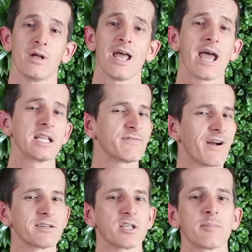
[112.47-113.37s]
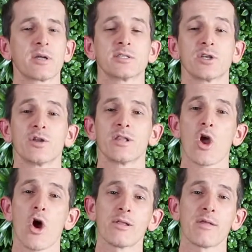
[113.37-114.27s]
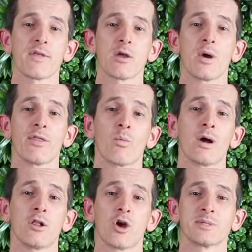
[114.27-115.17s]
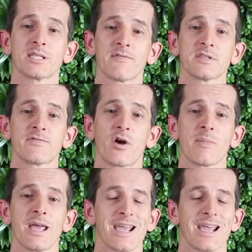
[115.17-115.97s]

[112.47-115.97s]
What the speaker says: And as far as I'm concerned, the only thing where the Welhome suffers from